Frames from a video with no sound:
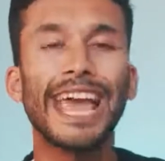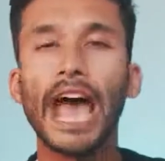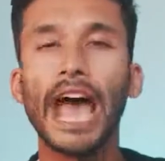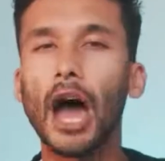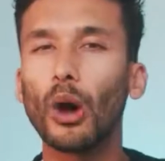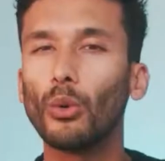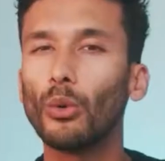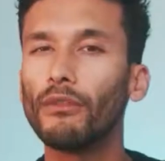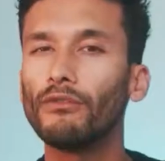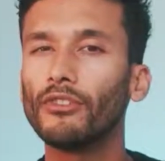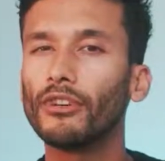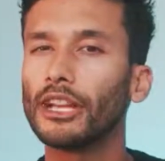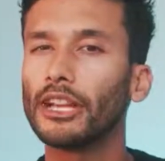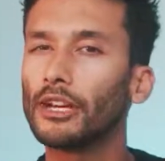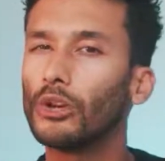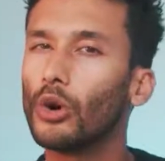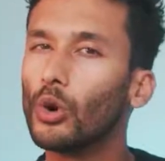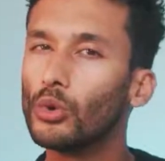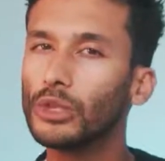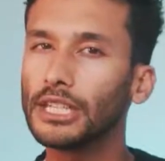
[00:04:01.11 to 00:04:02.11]
However,
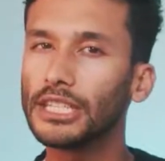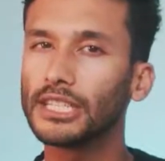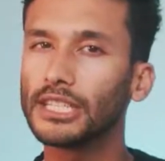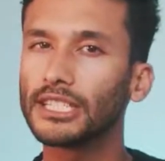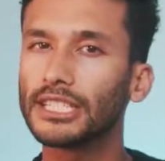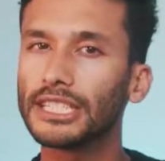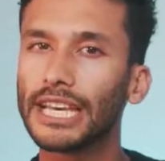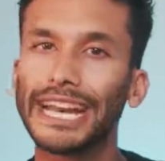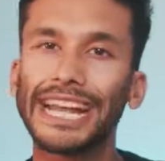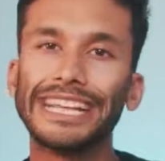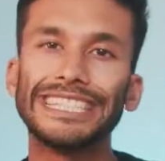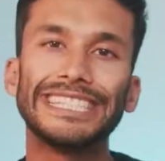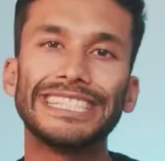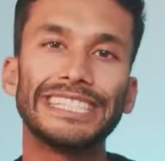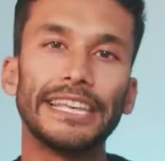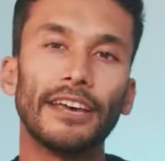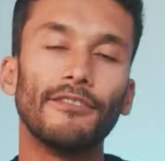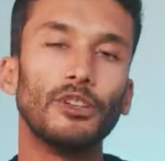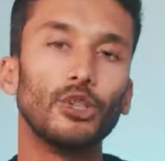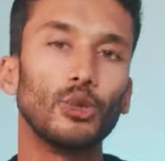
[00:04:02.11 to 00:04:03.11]
it only does that at
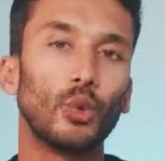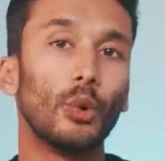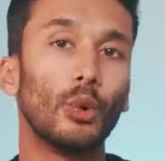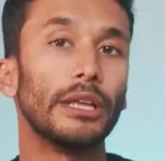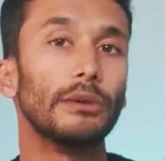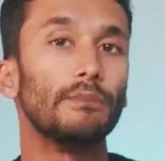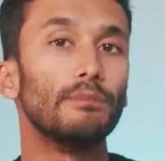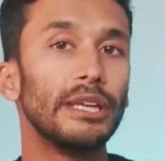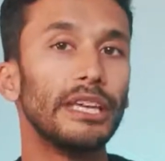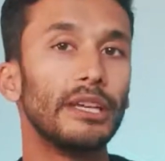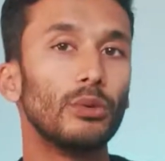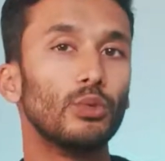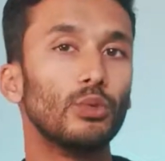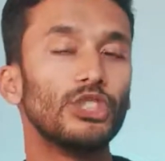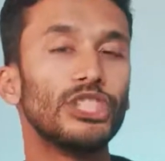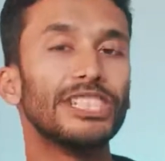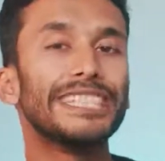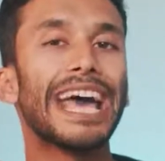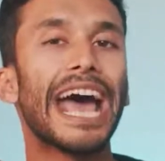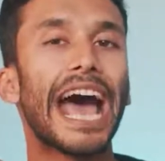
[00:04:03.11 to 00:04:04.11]
720p,
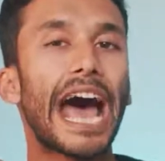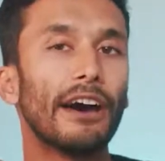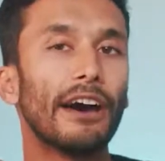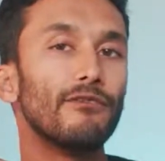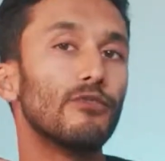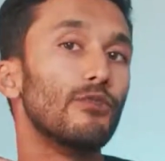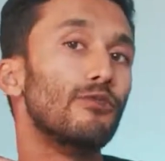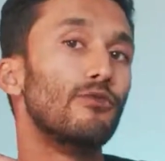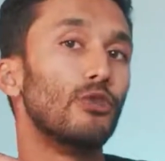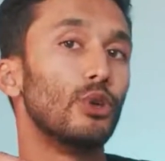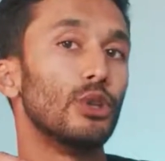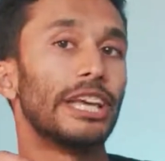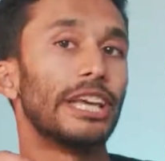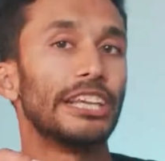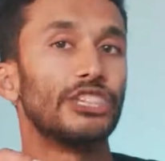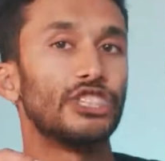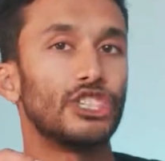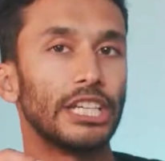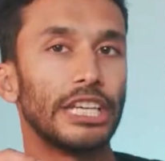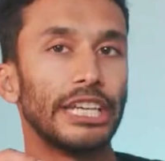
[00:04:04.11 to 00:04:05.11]
which is half of full
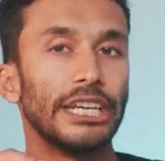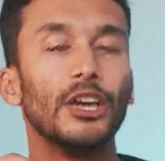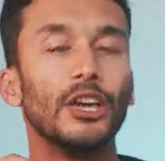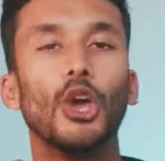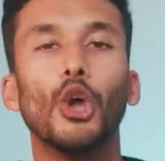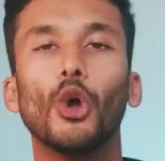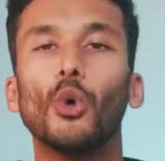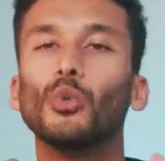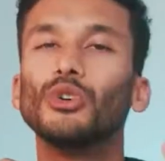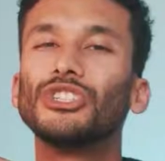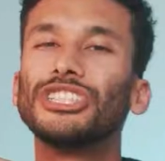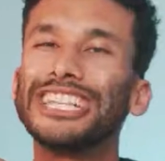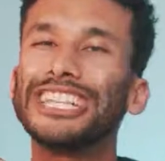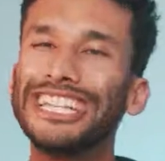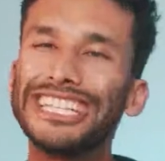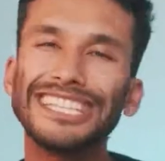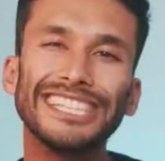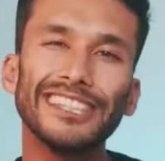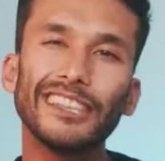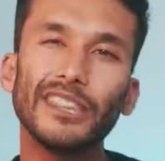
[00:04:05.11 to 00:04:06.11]
HD, which
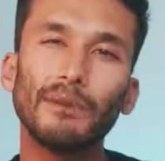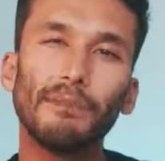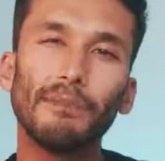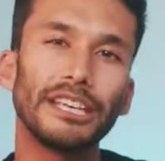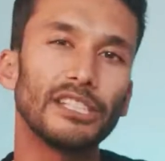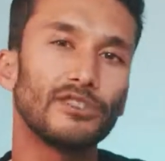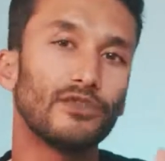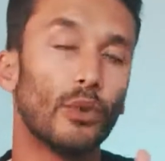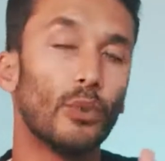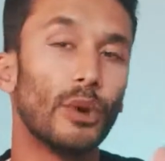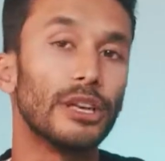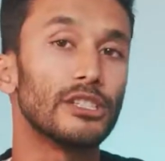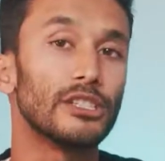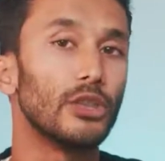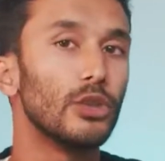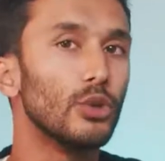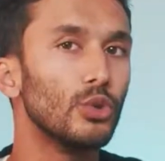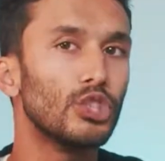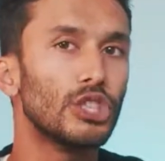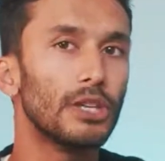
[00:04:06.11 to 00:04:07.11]
isn't the best for
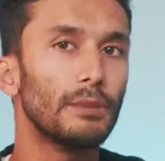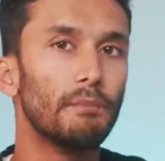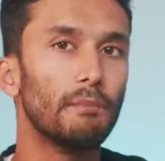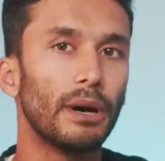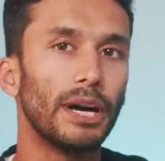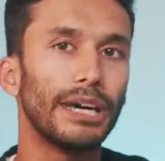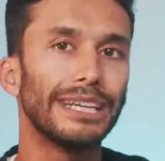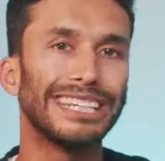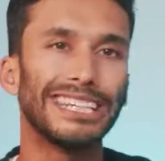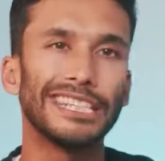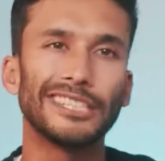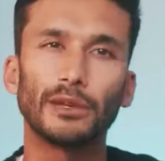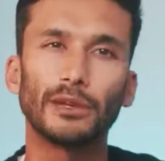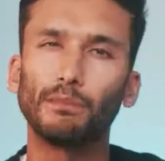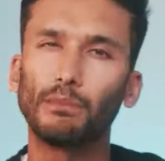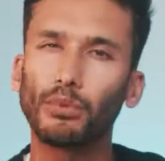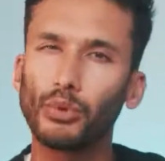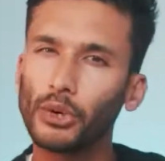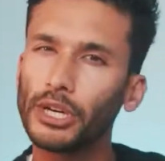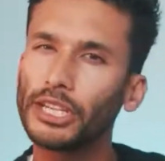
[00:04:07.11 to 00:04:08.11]
resolution, but it's a
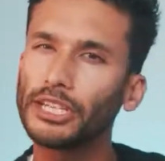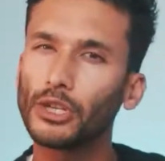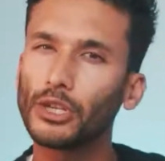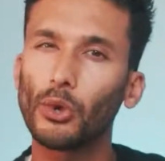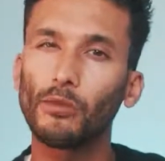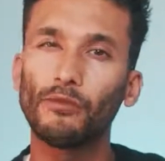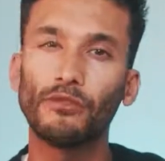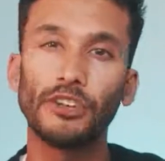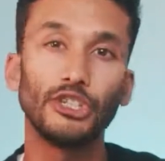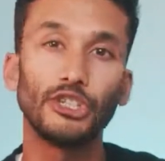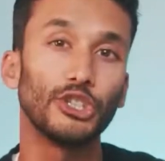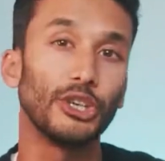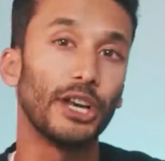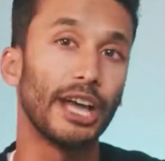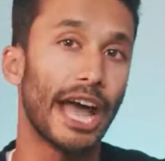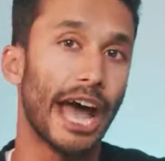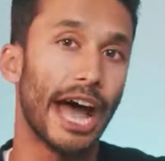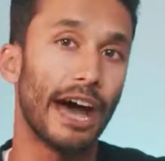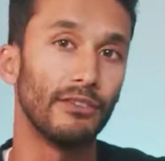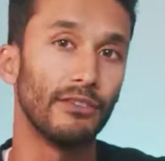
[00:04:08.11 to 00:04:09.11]
pretty dope feature to
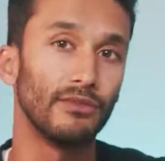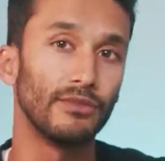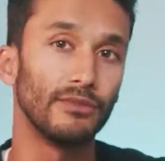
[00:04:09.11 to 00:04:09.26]
have.